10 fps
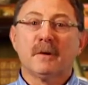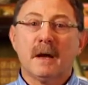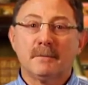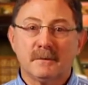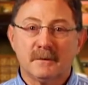
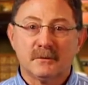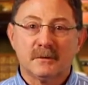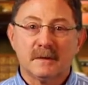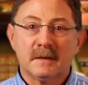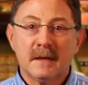
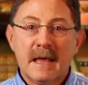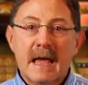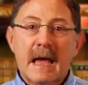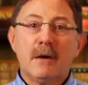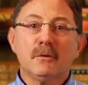proposition?
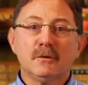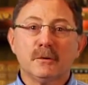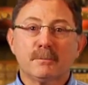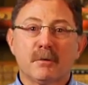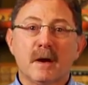How is
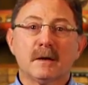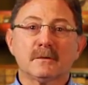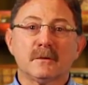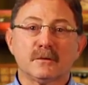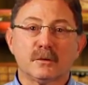your
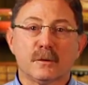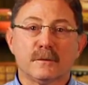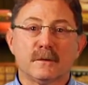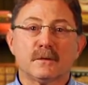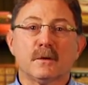product or
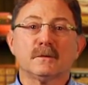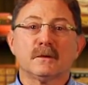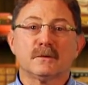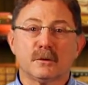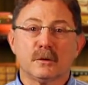service going
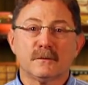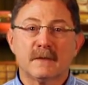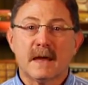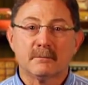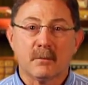to serve
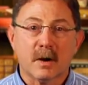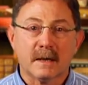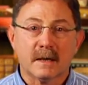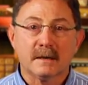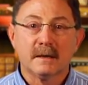that
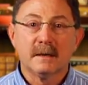market?